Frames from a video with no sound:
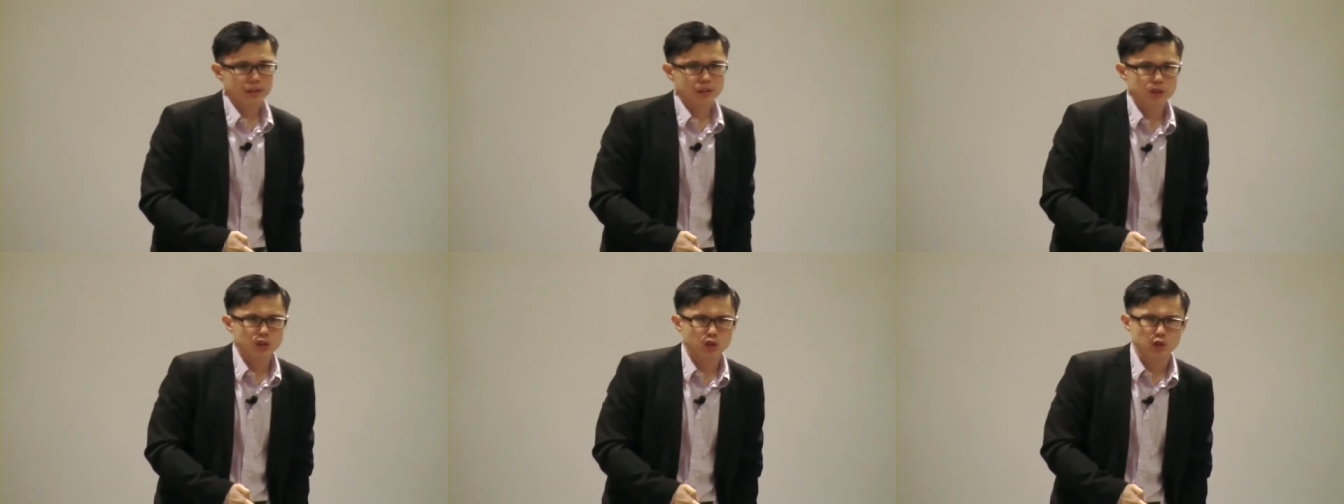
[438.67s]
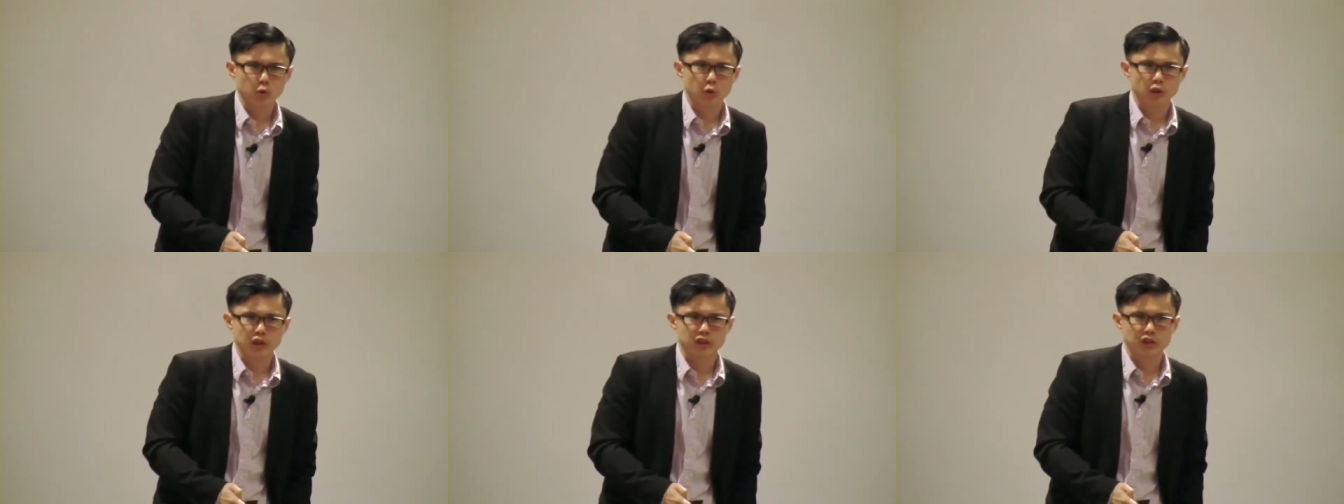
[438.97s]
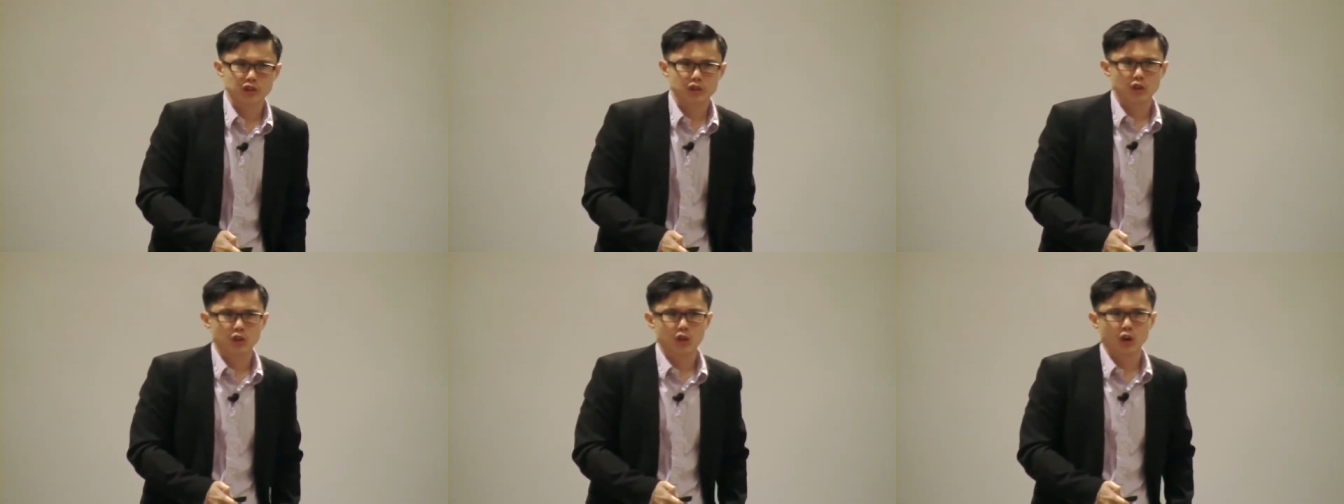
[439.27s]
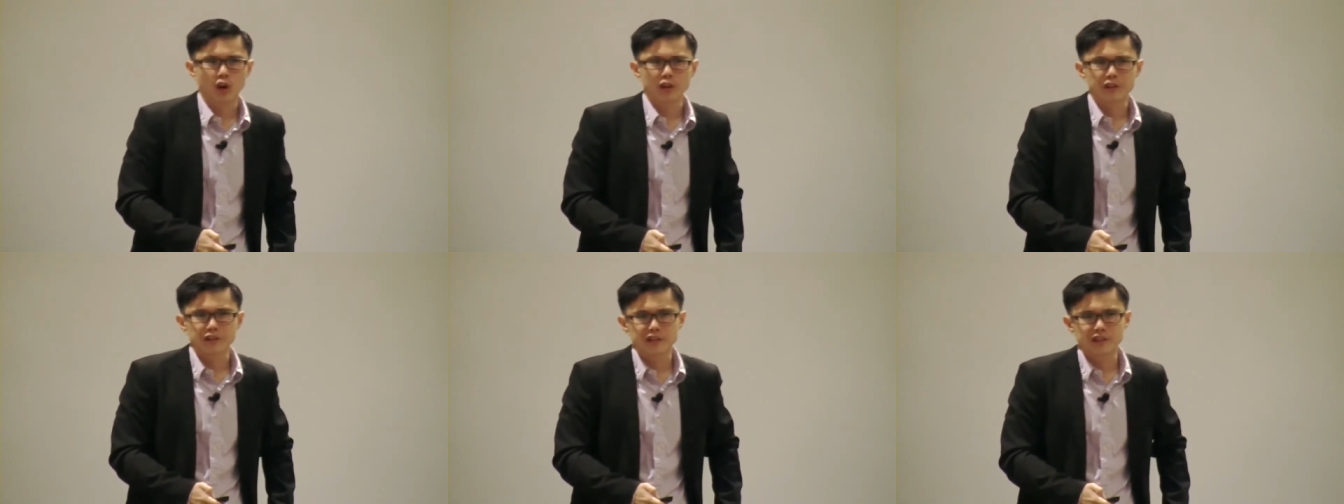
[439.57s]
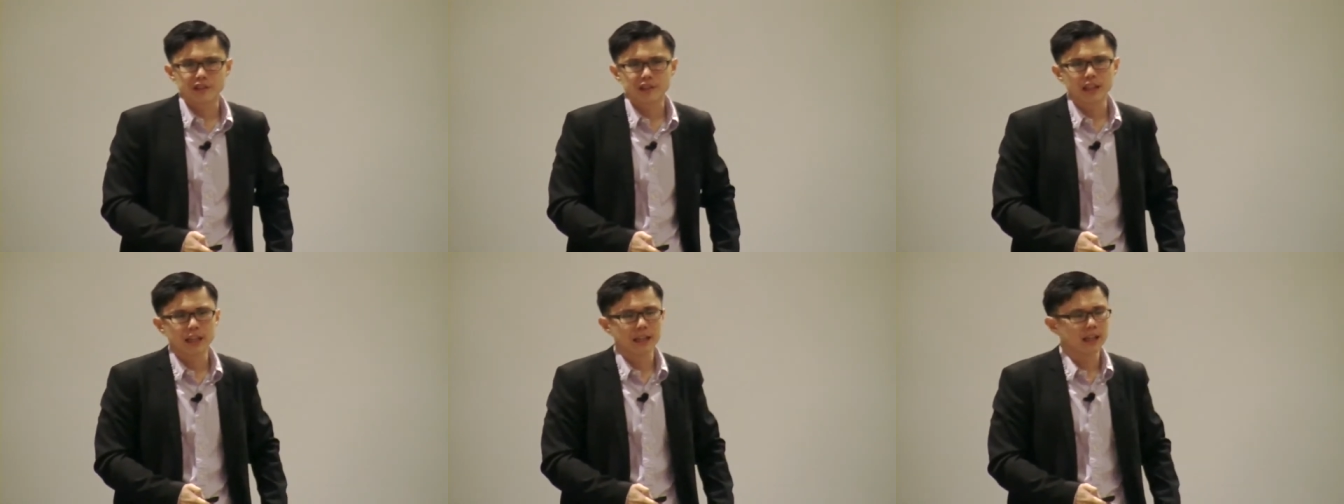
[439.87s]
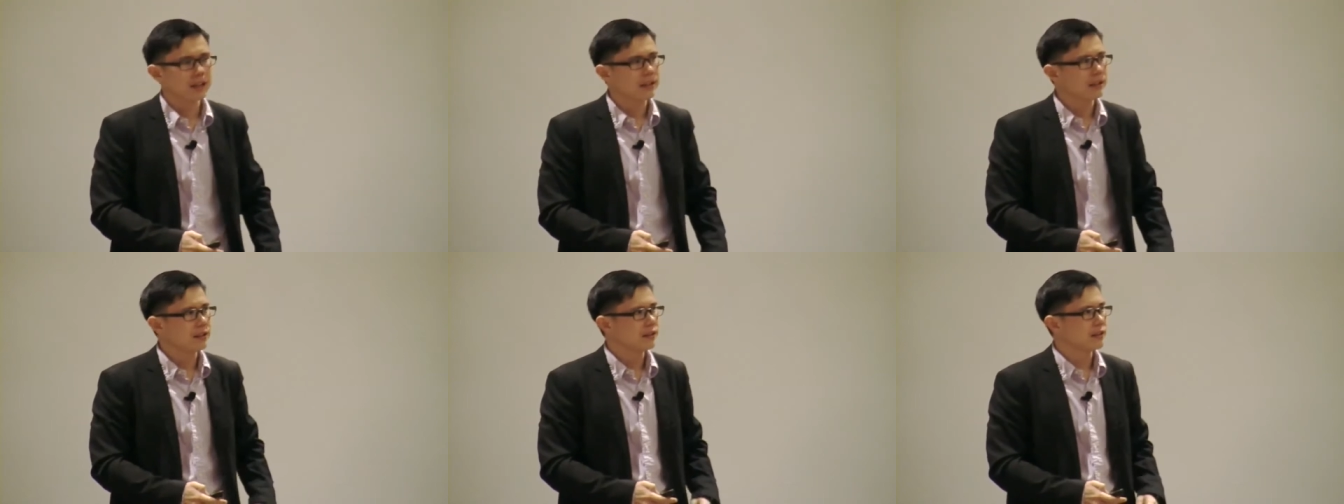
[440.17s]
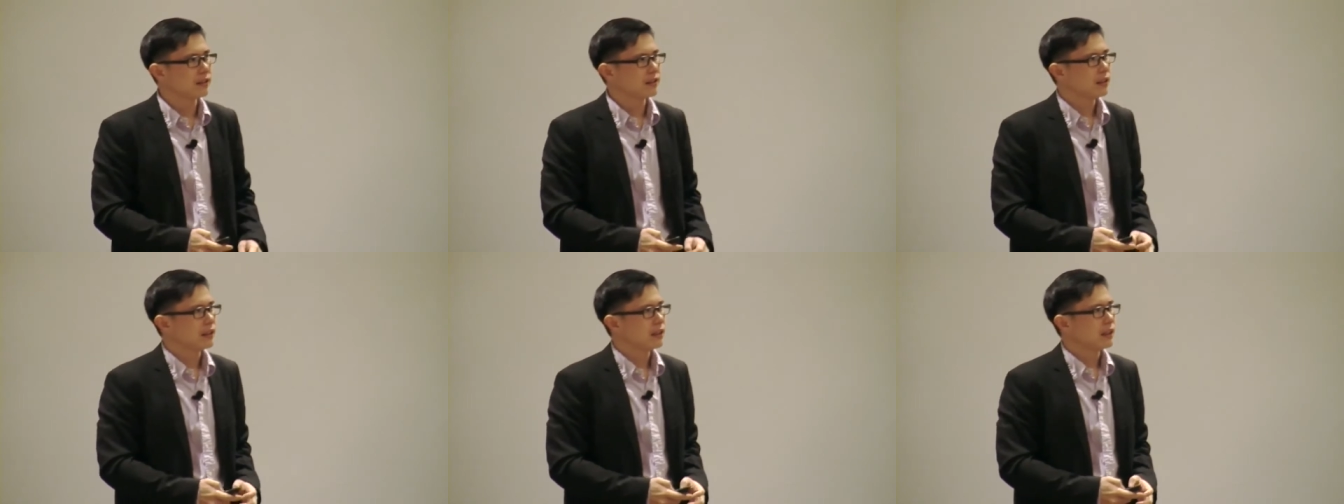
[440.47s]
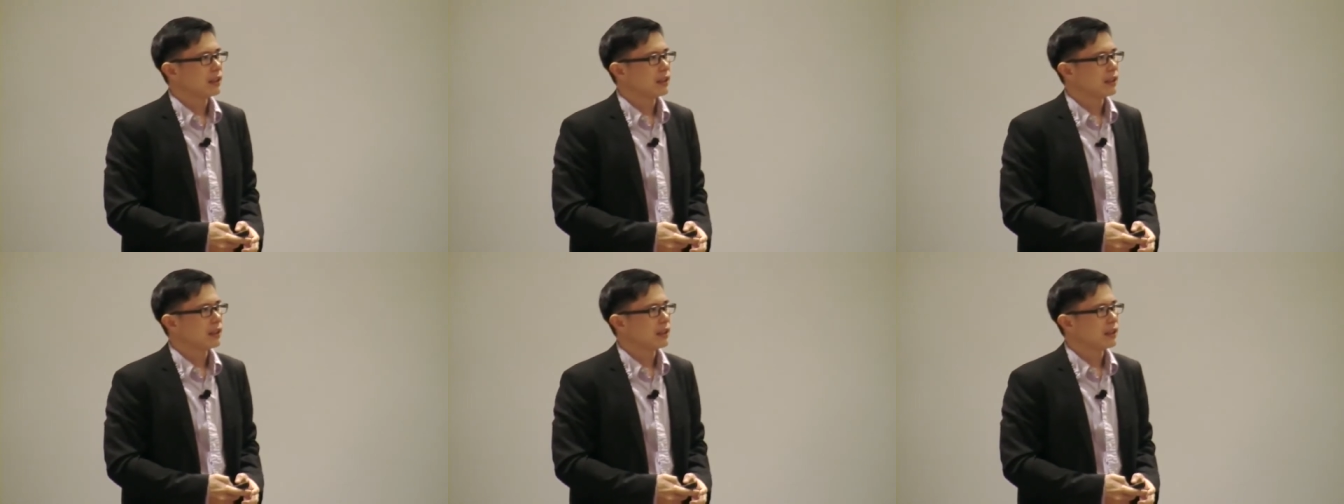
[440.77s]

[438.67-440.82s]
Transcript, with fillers: she was concerned,